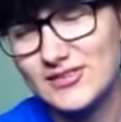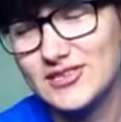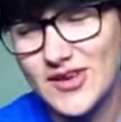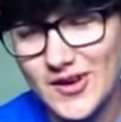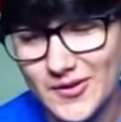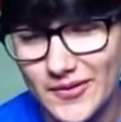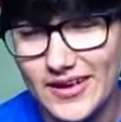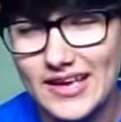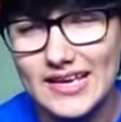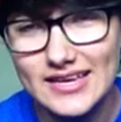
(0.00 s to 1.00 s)
So,
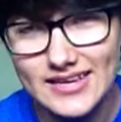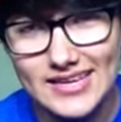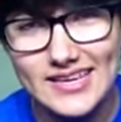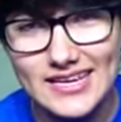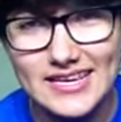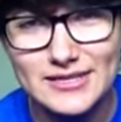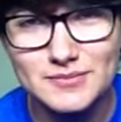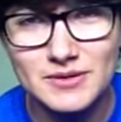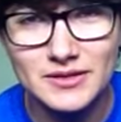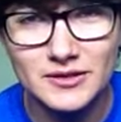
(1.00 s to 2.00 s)
it's
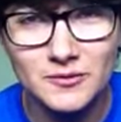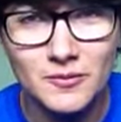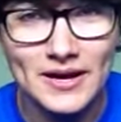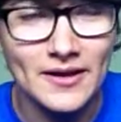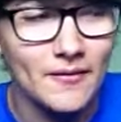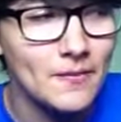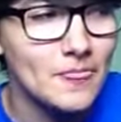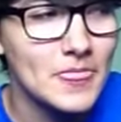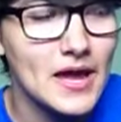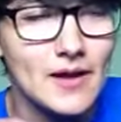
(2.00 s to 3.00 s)
been a little while.
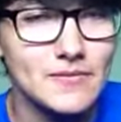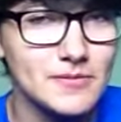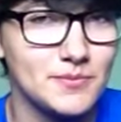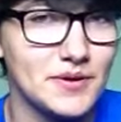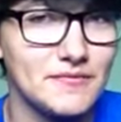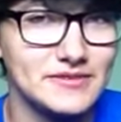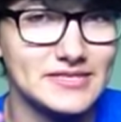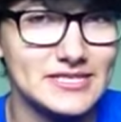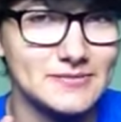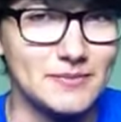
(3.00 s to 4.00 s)
I'm going to preface
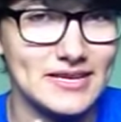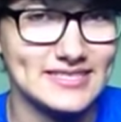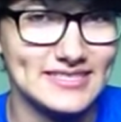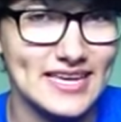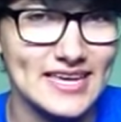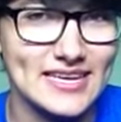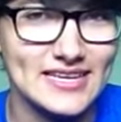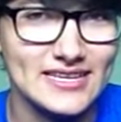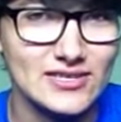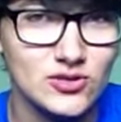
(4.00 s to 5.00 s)
this by
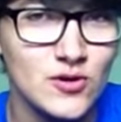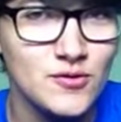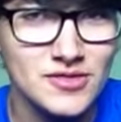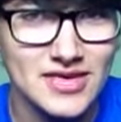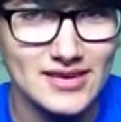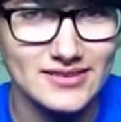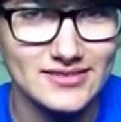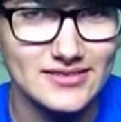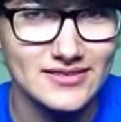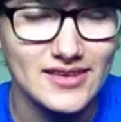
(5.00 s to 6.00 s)
saying two
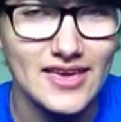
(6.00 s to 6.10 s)
things.